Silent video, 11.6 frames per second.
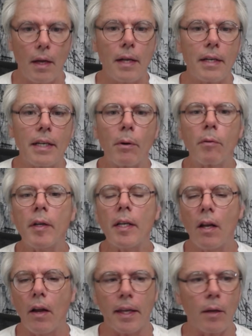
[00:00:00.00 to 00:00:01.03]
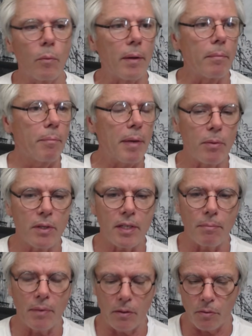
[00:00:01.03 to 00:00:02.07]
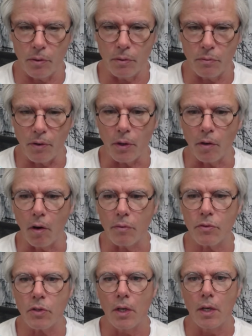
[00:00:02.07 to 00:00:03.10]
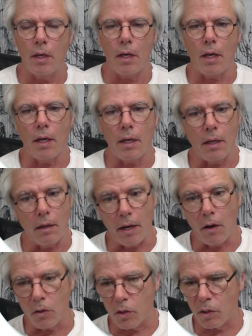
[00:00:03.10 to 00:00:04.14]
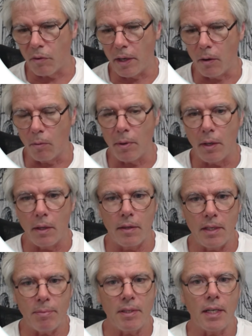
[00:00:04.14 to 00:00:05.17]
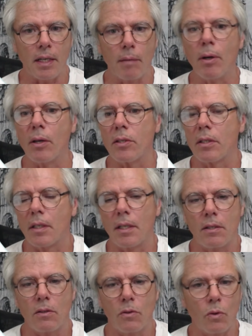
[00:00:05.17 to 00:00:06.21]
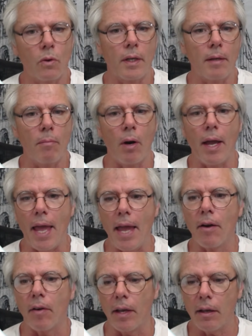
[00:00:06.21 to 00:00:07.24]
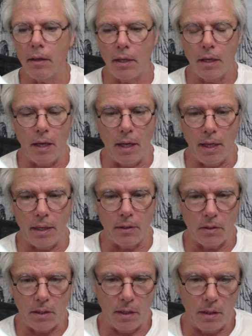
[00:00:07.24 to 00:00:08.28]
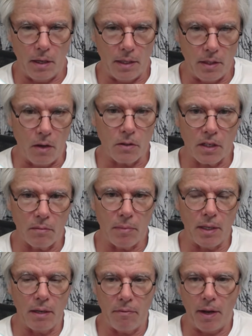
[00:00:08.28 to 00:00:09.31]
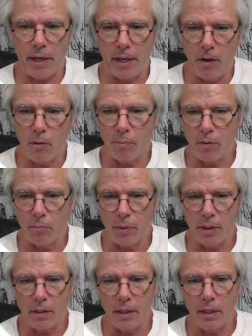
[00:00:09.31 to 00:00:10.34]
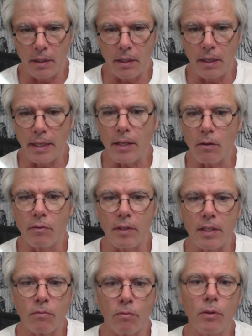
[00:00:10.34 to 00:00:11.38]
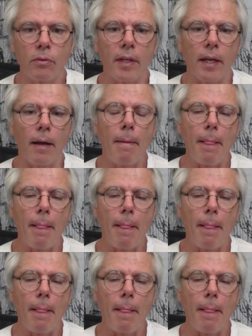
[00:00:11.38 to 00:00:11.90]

Now, I really like it when people send me through photographs and ask for help. This particular person is not in my area and is asking me if I can help them with the leak of this roof here.